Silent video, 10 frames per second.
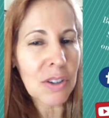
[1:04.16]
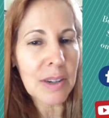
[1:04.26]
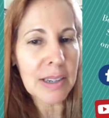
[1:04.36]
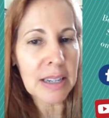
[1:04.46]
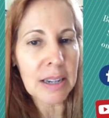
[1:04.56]

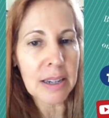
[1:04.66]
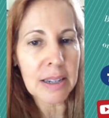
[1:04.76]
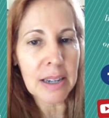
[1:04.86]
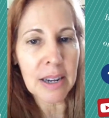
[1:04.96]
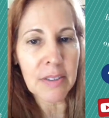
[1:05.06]
I did a
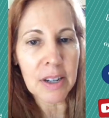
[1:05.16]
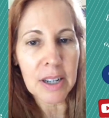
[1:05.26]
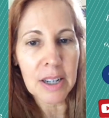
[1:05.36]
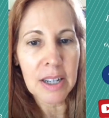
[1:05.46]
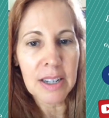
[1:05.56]
kind of a
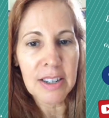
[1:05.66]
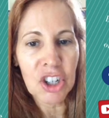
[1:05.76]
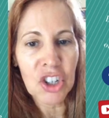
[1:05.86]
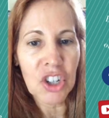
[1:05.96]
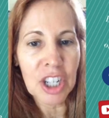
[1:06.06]

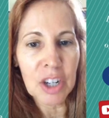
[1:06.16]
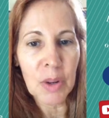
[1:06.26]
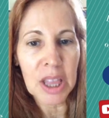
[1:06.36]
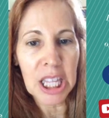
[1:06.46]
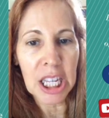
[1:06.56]
stint
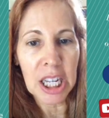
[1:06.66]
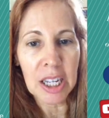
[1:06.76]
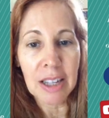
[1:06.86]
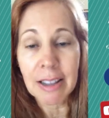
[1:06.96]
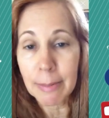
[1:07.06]
with the
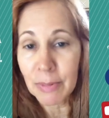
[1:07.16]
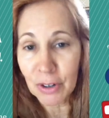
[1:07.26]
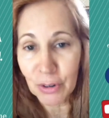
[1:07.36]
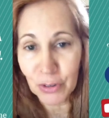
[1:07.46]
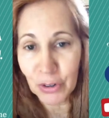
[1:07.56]

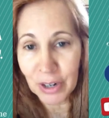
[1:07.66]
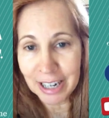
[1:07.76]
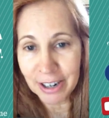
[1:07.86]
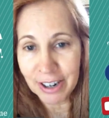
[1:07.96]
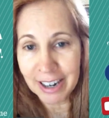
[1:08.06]
elliptical
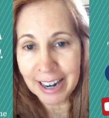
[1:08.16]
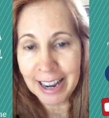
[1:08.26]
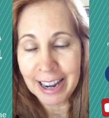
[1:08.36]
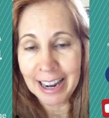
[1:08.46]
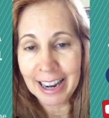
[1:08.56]
trainer,
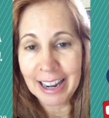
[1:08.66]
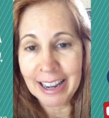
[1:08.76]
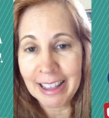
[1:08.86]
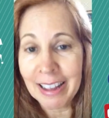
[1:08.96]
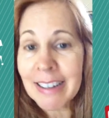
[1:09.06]

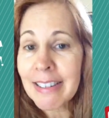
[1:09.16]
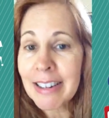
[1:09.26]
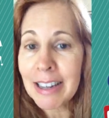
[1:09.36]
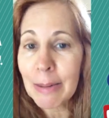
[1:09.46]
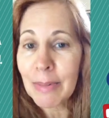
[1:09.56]
and that
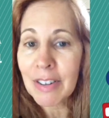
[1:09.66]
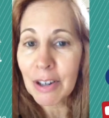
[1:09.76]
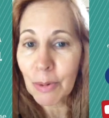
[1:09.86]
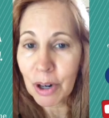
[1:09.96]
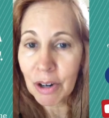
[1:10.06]
seems
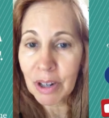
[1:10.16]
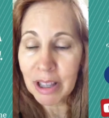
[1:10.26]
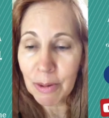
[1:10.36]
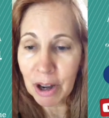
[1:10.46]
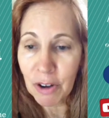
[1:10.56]
to work
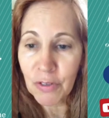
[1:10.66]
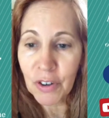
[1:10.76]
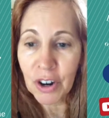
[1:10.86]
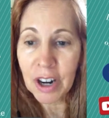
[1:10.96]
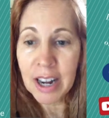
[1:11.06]
really well
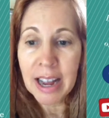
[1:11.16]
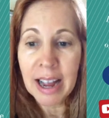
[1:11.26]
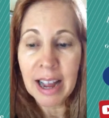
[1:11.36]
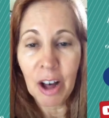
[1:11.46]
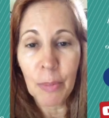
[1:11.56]
for
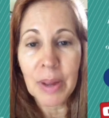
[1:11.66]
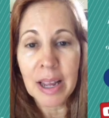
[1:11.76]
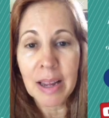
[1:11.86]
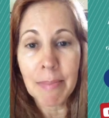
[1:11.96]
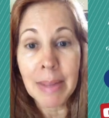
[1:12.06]

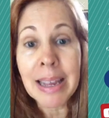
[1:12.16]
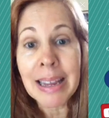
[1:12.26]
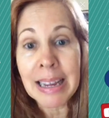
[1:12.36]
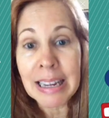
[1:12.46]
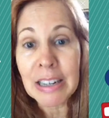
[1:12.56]
helping
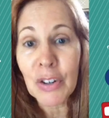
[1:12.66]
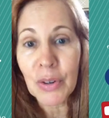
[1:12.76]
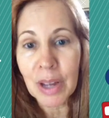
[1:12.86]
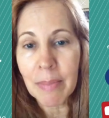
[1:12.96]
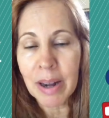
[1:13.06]
me to
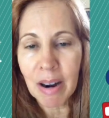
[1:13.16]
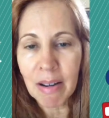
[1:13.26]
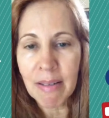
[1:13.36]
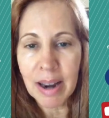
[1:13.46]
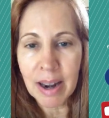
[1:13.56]
get my
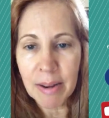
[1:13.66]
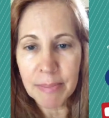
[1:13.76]
heart rate up.